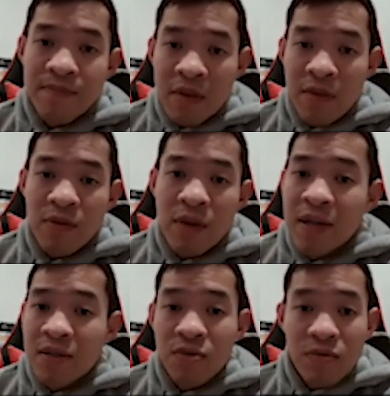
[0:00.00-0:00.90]
If you guys
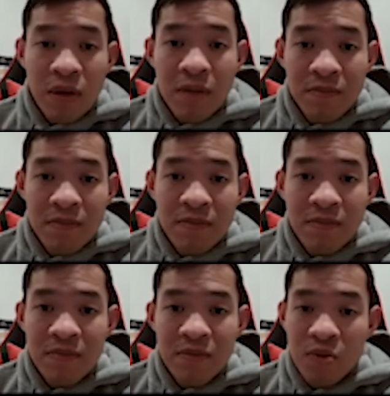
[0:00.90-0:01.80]
agree
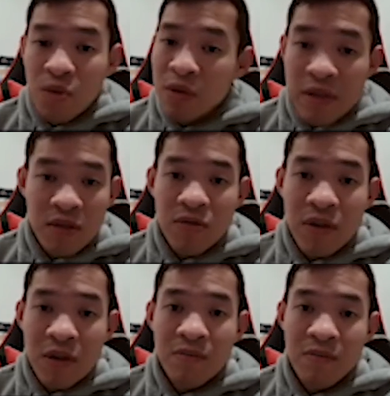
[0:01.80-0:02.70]
or
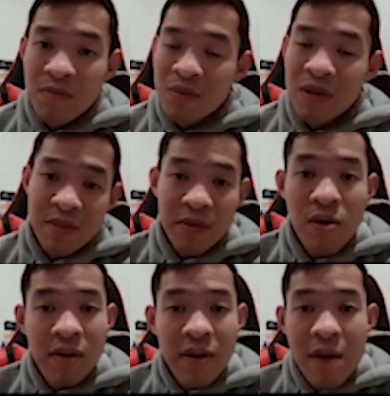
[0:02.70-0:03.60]
disagree, please let me know in
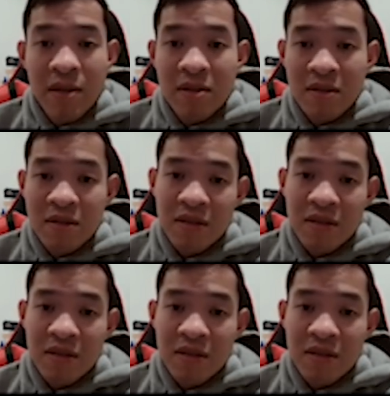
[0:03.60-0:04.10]
the comments.